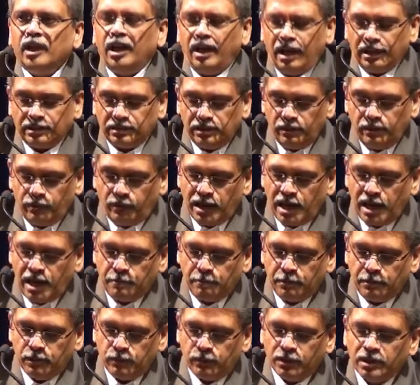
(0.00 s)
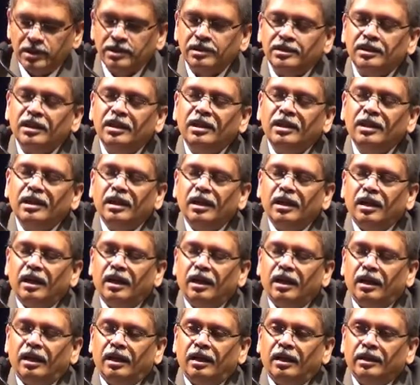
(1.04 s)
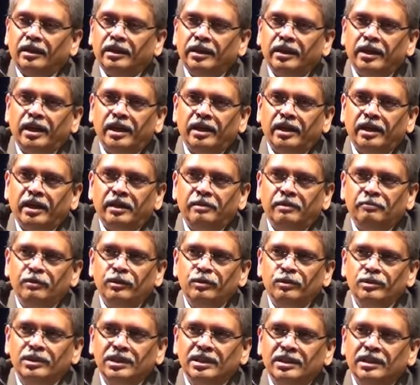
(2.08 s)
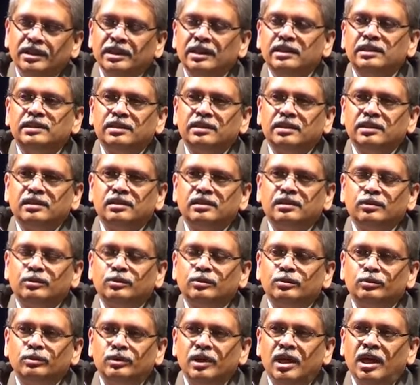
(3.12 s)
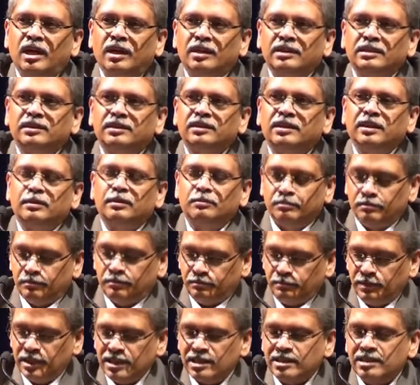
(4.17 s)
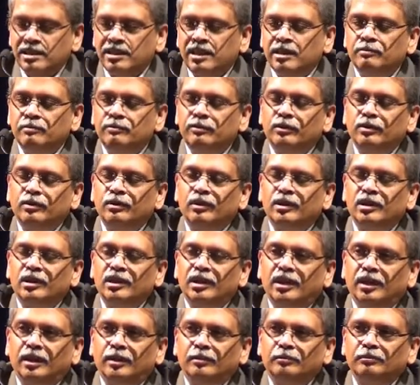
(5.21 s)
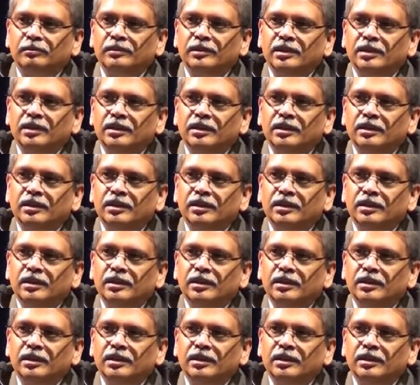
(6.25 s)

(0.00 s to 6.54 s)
actually what happened was he had nephews and nieces who would ask him, pester him for